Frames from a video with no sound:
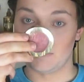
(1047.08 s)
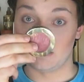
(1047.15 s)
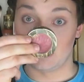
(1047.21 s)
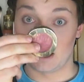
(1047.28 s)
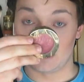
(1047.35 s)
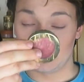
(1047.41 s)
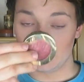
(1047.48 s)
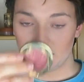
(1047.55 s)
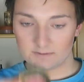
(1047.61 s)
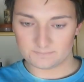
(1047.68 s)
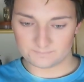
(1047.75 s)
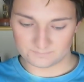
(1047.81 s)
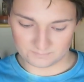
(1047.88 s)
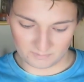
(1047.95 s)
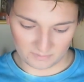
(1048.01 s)
Milani.
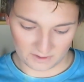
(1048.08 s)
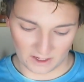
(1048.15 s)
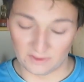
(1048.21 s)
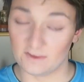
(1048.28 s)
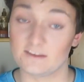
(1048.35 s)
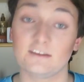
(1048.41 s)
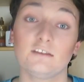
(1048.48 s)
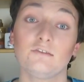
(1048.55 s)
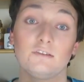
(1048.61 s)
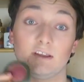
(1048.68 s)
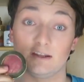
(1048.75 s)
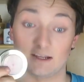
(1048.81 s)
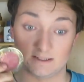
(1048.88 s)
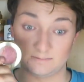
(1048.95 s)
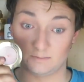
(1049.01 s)
This is a
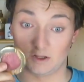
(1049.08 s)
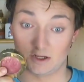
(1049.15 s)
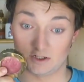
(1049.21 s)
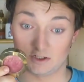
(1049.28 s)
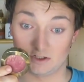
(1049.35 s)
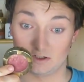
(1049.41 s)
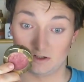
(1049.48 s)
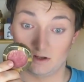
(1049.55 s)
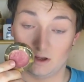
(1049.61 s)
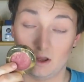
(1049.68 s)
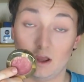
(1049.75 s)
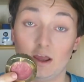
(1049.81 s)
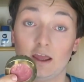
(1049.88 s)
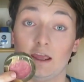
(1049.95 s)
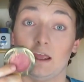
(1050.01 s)
really nice blush
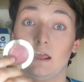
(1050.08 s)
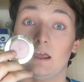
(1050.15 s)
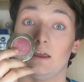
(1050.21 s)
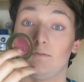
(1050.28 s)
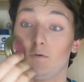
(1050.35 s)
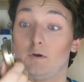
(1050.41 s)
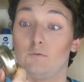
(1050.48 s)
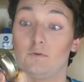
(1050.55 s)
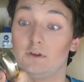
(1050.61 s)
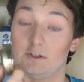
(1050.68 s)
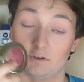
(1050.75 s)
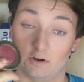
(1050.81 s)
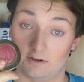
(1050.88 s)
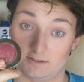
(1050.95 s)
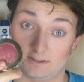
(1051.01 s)
if you have really
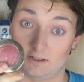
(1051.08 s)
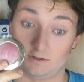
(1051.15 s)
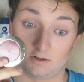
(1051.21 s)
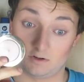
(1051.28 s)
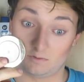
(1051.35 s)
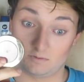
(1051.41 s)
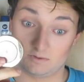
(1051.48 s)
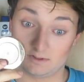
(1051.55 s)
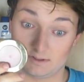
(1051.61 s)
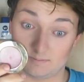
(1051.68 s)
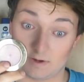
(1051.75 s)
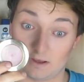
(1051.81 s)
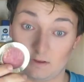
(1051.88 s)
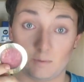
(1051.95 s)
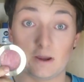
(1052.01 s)
dark skin tones,
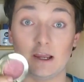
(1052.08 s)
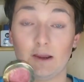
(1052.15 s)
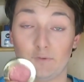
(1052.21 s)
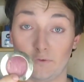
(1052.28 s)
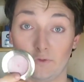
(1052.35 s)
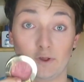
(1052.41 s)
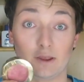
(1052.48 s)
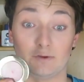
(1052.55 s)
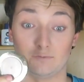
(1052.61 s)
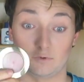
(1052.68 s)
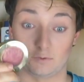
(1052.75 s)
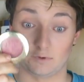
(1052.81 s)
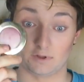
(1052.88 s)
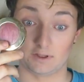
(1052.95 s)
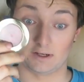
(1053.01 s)
by the way. If you're looking
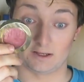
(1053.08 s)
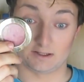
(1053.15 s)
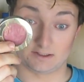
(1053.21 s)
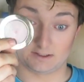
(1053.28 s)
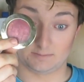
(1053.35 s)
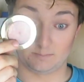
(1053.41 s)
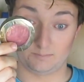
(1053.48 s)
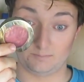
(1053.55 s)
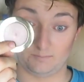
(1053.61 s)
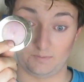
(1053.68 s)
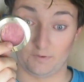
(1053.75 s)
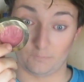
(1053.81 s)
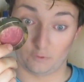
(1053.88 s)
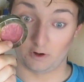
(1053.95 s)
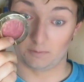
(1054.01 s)
for a really nice,
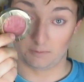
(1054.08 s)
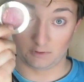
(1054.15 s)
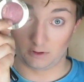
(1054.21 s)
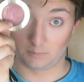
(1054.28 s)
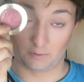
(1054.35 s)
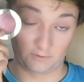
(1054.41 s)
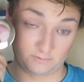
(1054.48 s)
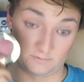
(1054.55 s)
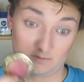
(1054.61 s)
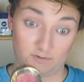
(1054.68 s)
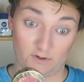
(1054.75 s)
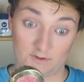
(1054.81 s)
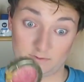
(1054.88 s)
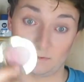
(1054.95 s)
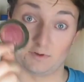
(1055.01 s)
affordable good blush from the
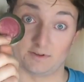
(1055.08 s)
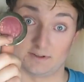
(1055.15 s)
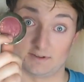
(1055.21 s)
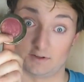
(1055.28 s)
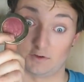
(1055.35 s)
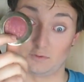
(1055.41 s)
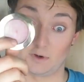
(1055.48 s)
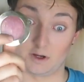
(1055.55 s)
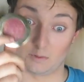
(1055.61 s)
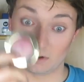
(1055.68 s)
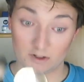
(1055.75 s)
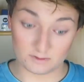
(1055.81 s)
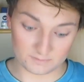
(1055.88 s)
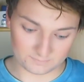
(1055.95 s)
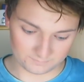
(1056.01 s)
drugstore, this is a great
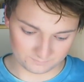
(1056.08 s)
one.